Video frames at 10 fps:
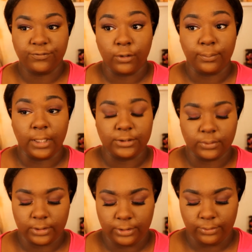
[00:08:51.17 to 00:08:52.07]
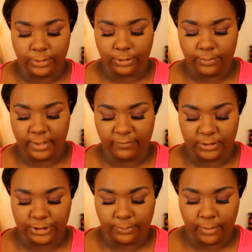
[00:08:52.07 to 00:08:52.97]
For a blush, we're going to do a little bit of a
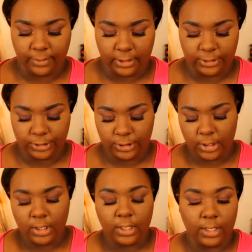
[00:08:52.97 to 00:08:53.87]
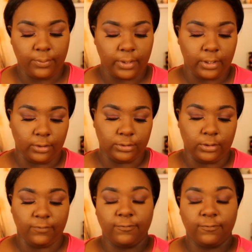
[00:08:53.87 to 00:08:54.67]
shimmery blush, and we're going to go to the